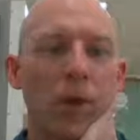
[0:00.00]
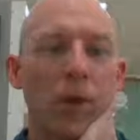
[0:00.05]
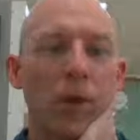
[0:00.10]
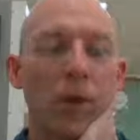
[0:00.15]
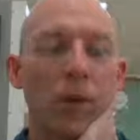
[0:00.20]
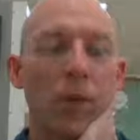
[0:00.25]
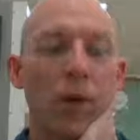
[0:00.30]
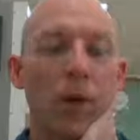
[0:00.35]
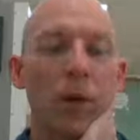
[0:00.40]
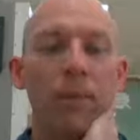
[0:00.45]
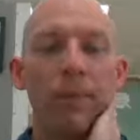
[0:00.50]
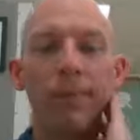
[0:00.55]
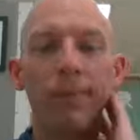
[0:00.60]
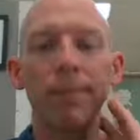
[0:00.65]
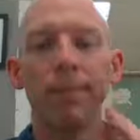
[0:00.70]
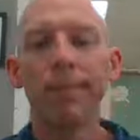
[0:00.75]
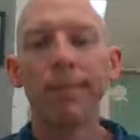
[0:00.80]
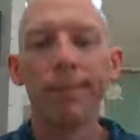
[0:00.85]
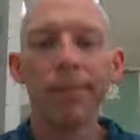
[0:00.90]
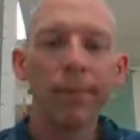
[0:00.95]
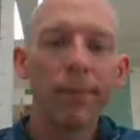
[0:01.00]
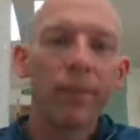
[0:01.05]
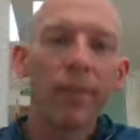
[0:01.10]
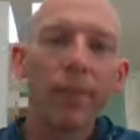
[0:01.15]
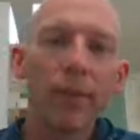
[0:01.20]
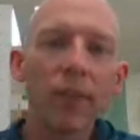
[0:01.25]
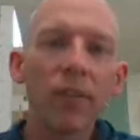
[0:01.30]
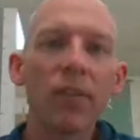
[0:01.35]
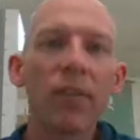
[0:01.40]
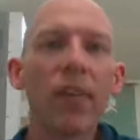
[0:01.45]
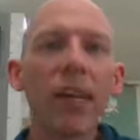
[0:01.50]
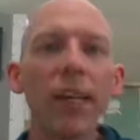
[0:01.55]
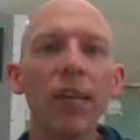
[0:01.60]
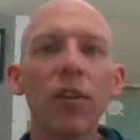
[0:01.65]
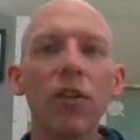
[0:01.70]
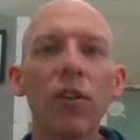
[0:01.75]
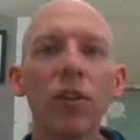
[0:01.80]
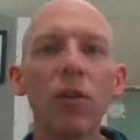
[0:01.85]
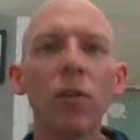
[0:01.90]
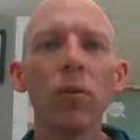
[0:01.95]
Well, this is take
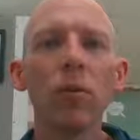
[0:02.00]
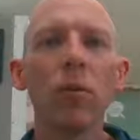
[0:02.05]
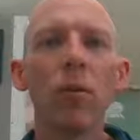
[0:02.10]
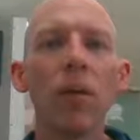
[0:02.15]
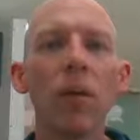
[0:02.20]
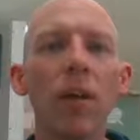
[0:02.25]
2.